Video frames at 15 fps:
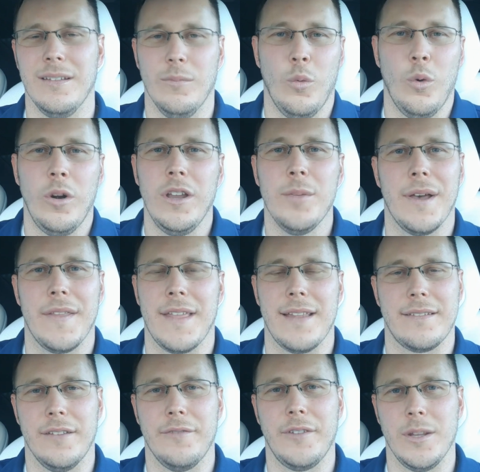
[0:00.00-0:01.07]
worry about that
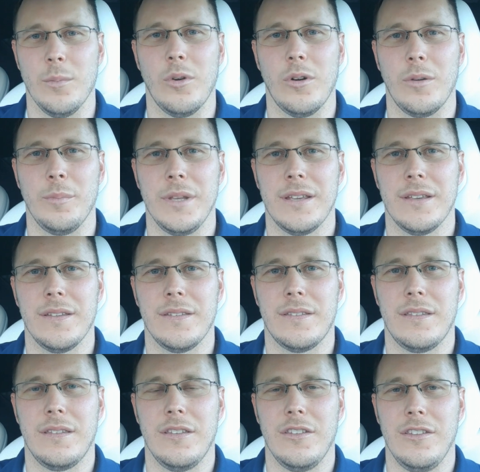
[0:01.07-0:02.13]
stuff anymore
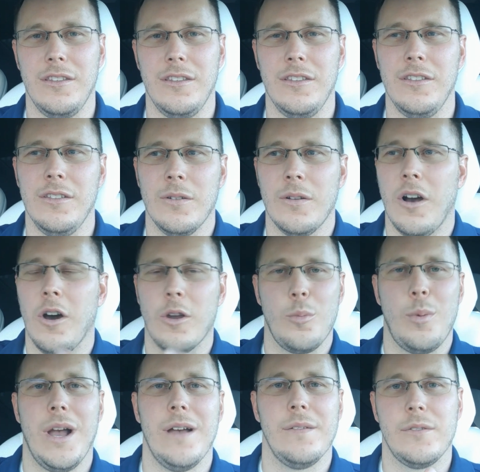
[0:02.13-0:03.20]
because
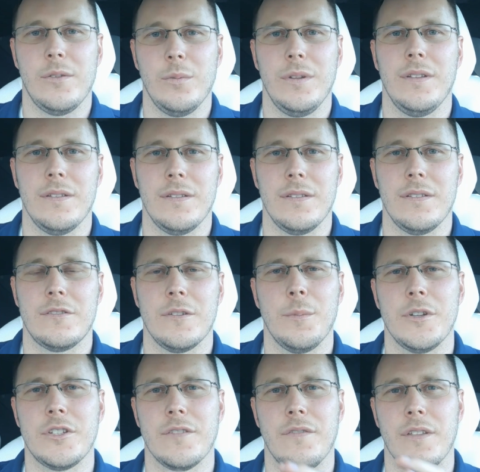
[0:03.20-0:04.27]
autopilot's doing so
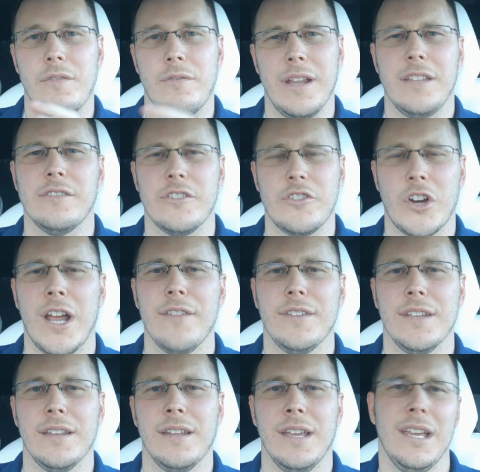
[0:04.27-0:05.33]
much of the regular
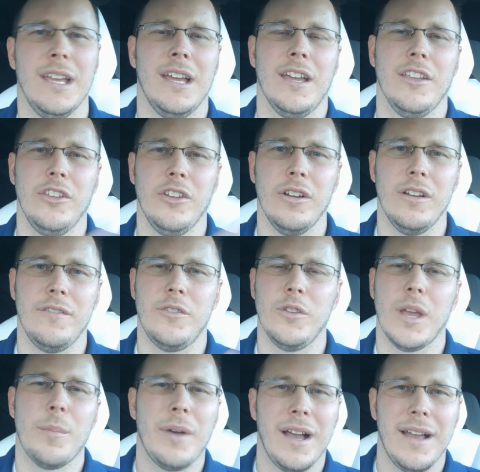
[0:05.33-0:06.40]
driving. If you
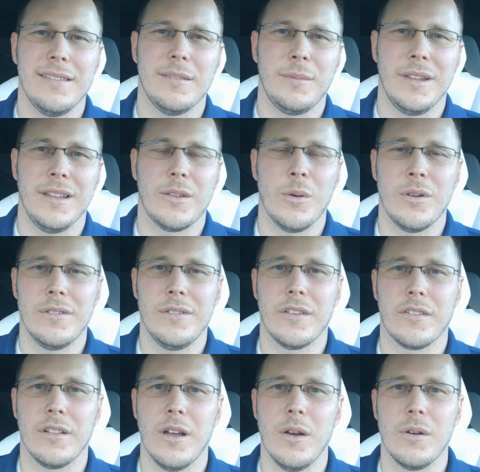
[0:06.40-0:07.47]
get behind somebody that's going a little
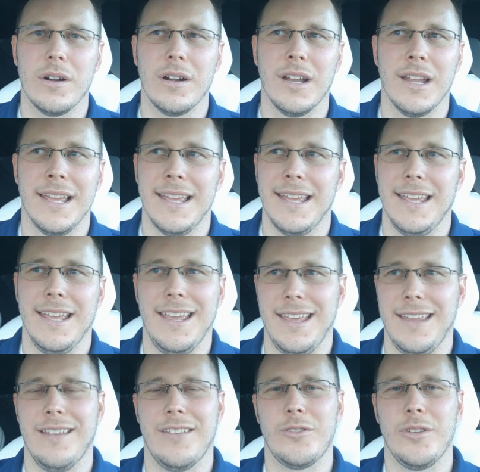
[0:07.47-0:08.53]
slower,
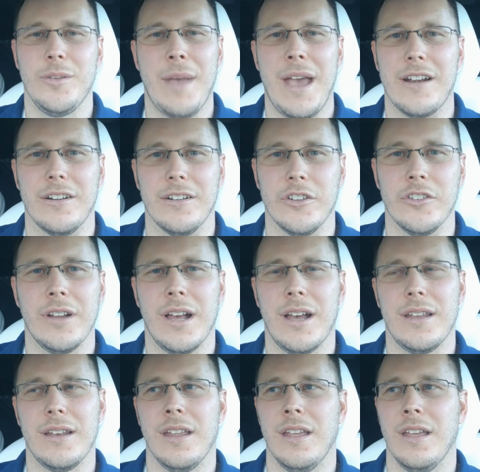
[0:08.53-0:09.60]
it doesn't really matter. You're
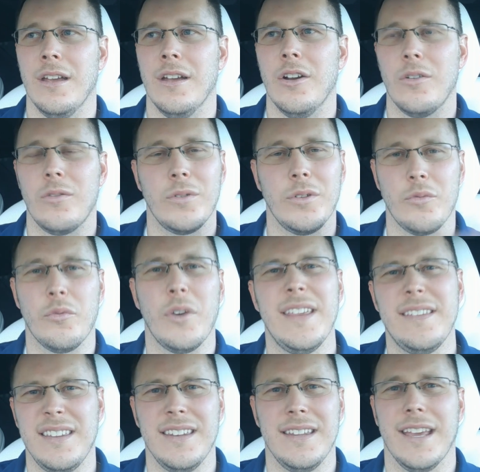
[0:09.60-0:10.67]
not really
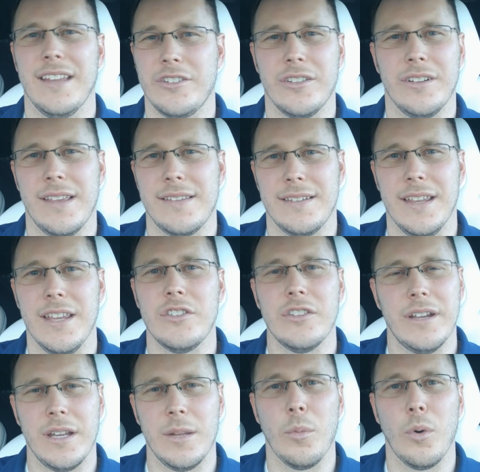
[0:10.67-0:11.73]
racing to get to your
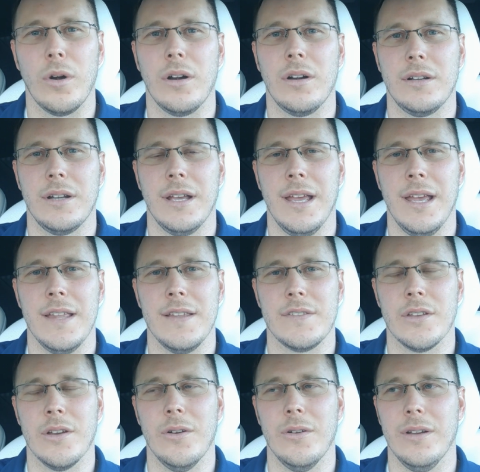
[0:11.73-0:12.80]
destination anymore. And
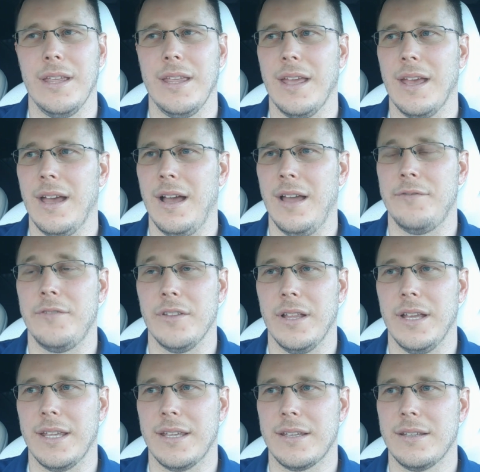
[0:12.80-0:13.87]
so I feel
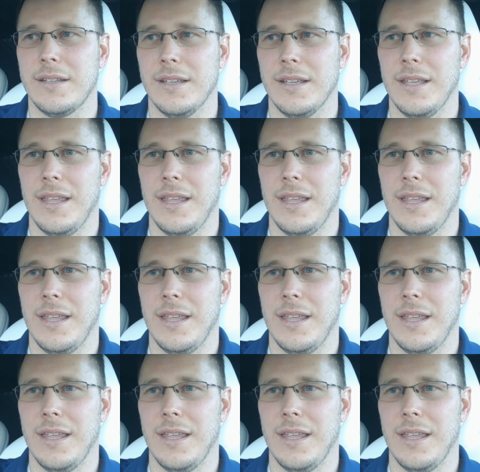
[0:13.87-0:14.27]
like